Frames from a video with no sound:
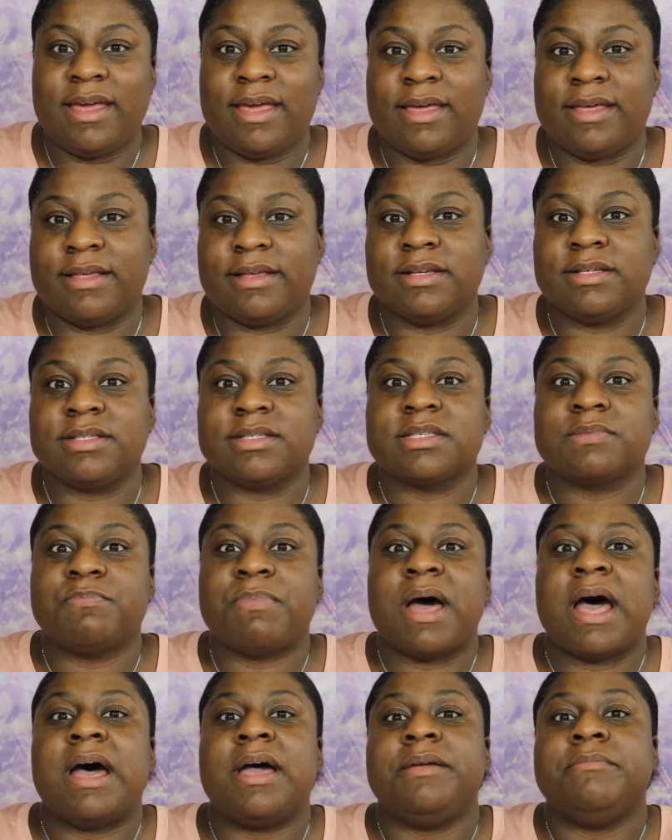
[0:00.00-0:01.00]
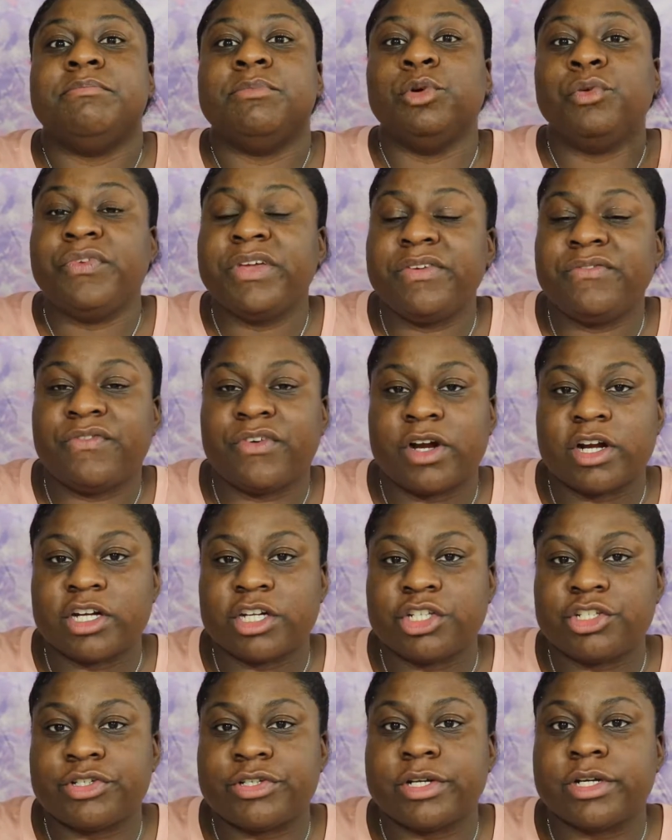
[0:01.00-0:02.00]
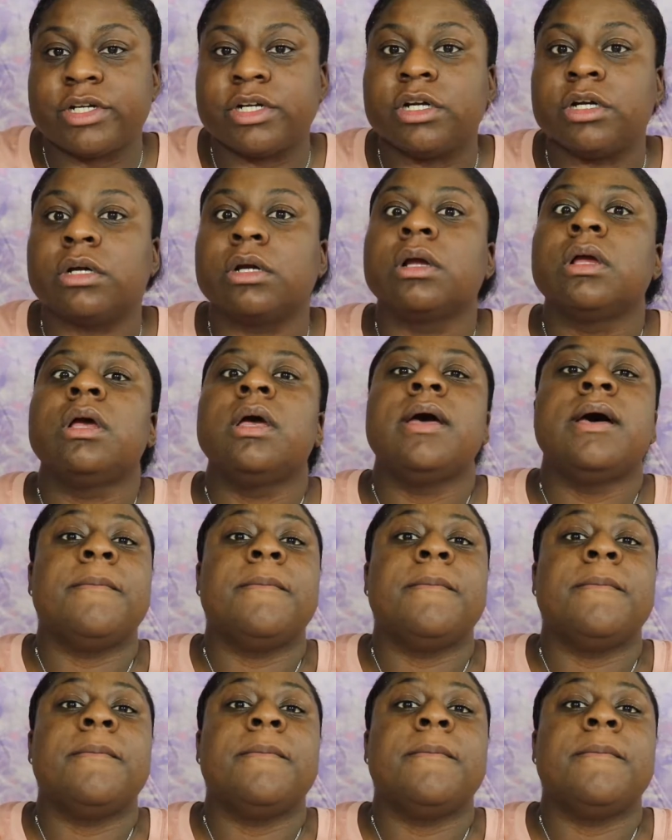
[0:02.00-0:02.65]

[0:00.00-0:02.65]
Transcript: is by moving furniture,